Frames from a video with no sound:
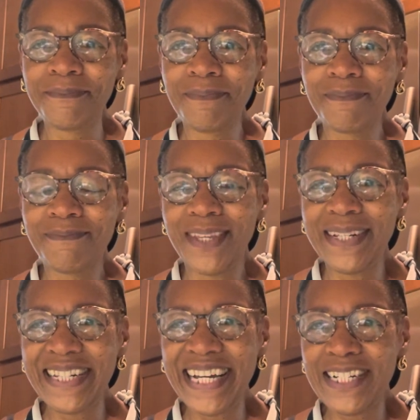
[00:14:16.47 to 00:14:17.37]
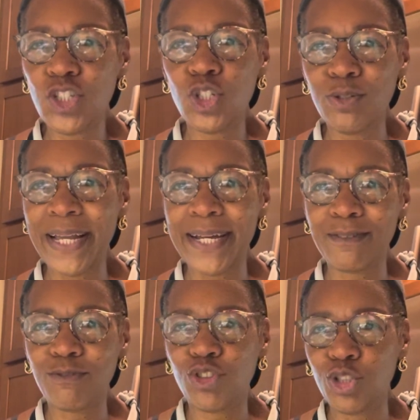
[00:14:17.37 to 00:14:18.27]
it led to like
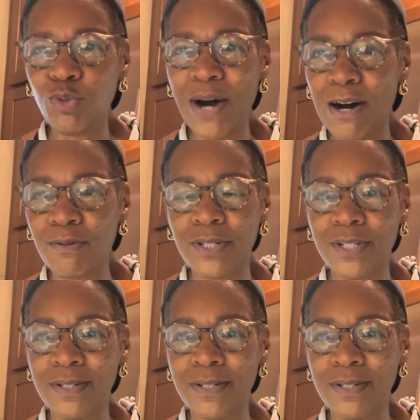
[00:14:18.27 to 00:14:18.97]
2 hours and